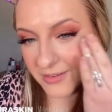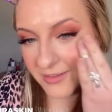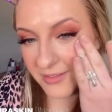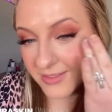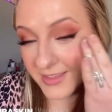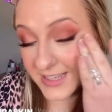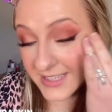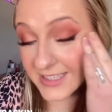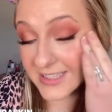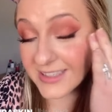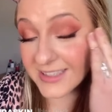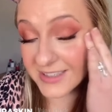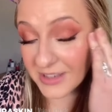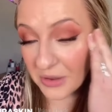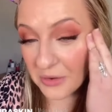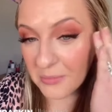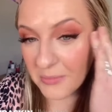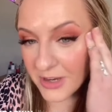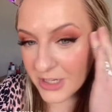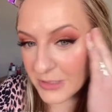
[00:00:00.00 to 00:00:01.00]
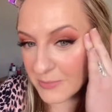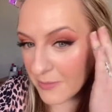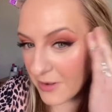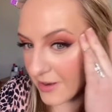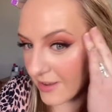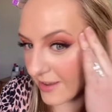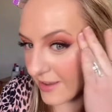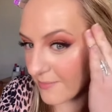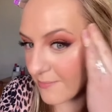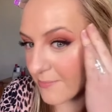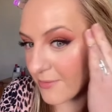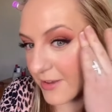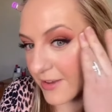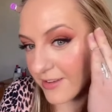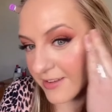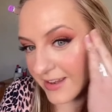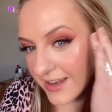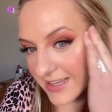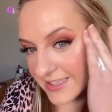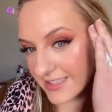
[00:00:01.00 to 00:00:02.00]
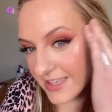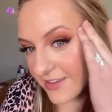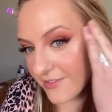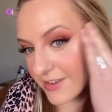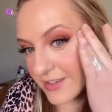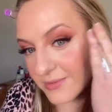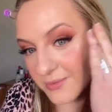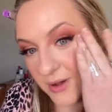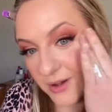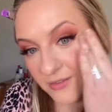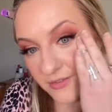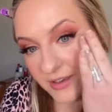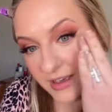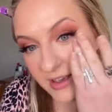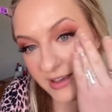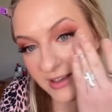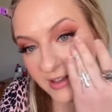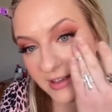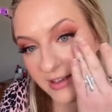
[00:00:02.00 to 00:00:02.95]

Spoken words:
This is so much money, but let's see if it's worth it.